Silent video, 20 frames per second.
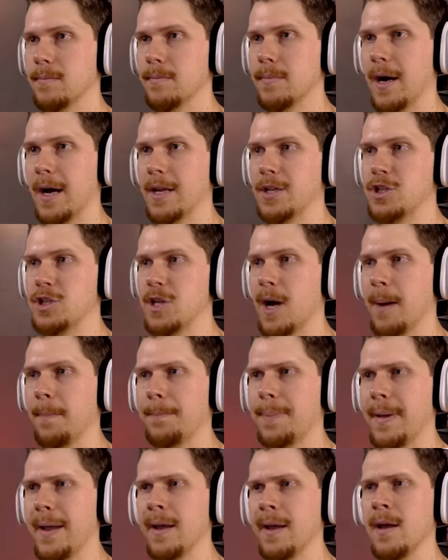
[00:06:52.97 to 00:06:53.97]
By
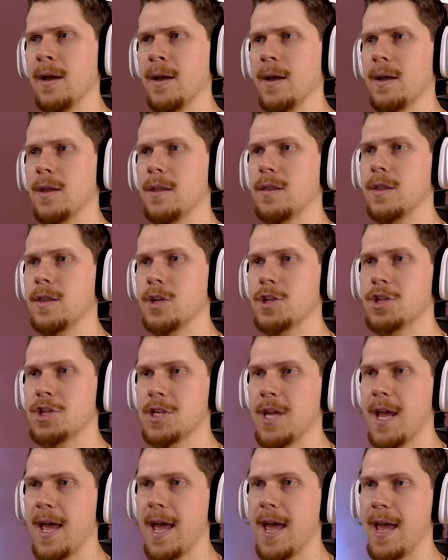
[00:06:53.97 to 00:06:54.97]
jumping the
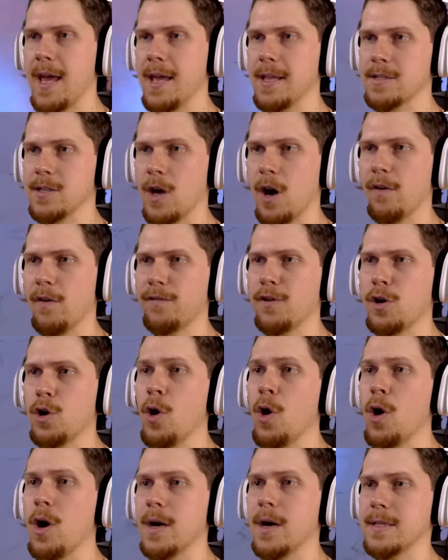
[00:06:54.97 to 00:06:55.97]
chairs. Of
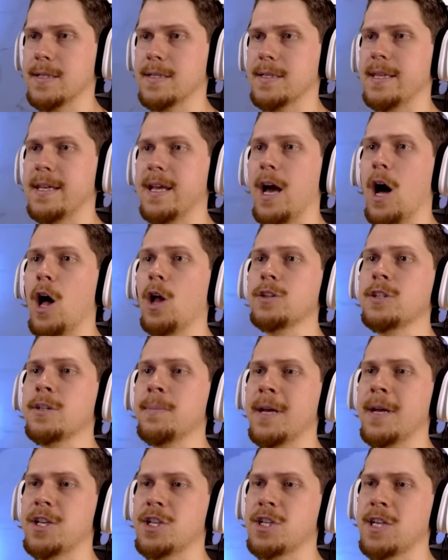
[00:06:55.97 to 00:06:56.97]
course, the
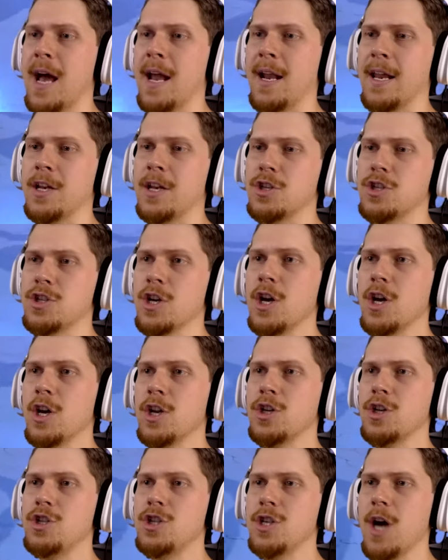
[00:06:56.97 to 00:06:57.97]
ultimate challenge.
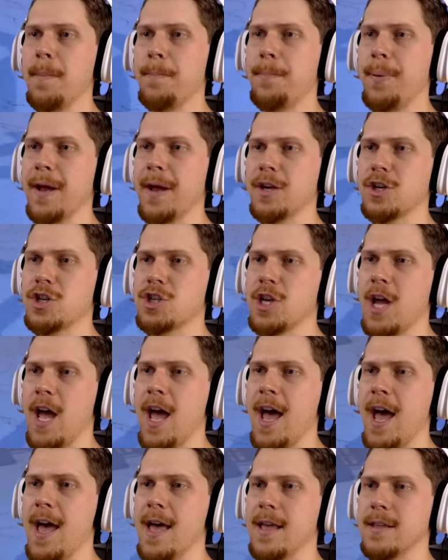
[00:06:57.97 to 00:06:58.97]
Jumping
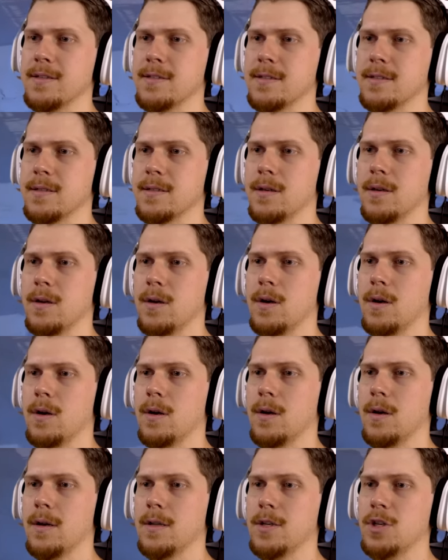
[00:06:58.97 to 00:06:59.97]
chairs.
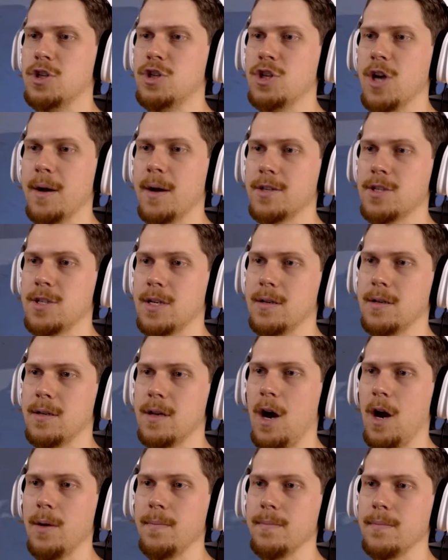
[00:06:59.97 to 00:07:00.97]
Ju ju
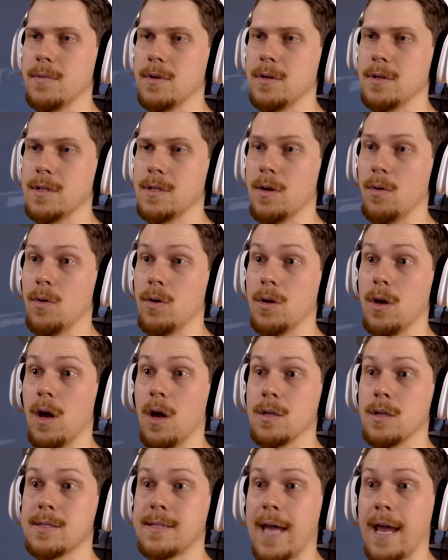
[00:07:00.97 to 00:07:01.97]
no.
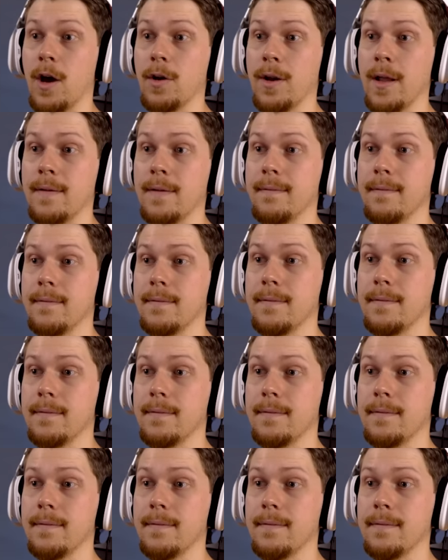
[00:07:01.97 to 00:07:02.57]
Stay on it.